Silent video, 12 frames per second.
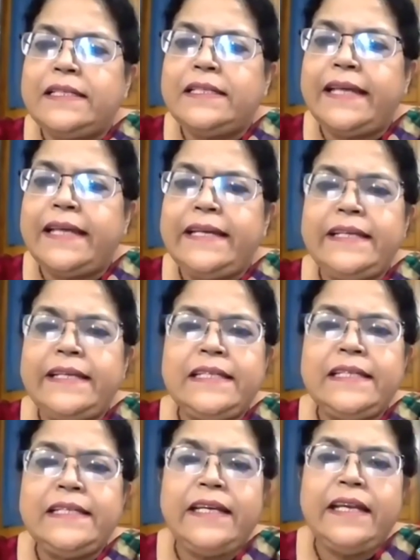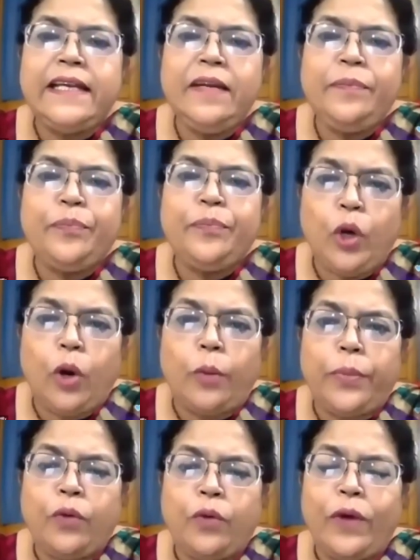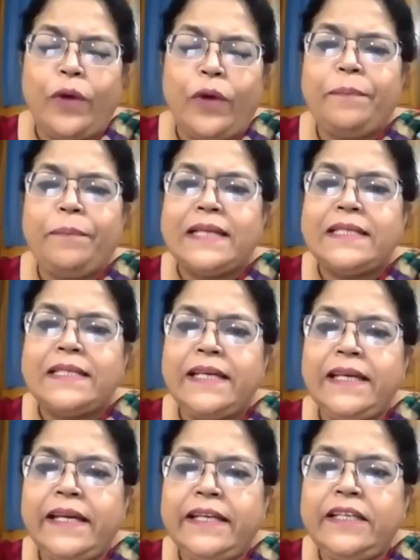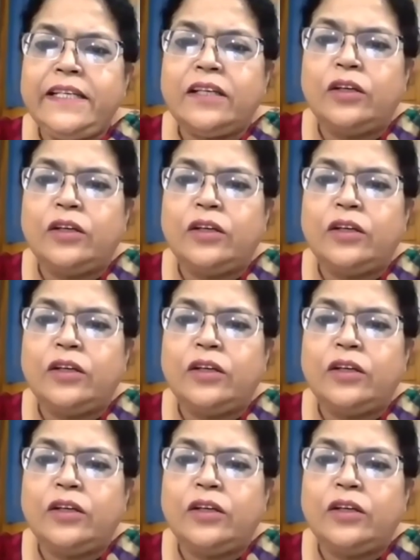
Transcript: stainless steel probe while passing it